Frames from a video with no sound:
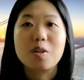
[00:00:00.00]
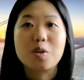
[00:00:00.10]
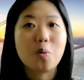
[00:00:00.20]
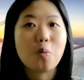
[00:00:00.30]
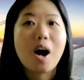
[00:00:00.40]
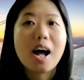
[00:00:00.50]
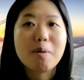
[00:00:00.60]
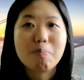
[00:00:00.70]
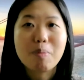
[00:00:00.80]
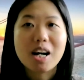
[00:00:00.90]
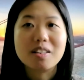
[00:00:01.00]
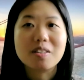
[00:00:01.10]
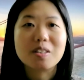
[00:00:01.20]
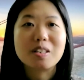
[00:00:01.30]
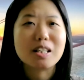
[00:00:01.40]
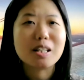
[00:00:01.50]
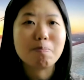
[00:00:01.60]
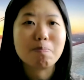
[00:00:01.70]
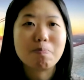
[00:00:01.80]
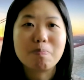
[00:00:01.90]
So why mothers
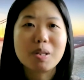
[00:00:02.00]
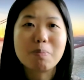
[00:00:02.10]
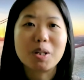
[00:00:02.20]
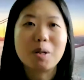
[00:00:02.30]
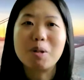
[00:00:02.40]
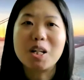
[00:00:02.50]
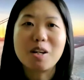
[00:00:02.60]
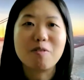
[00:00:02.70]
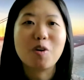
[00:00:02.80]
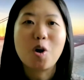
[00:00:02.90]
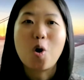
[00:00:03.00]
deeply believe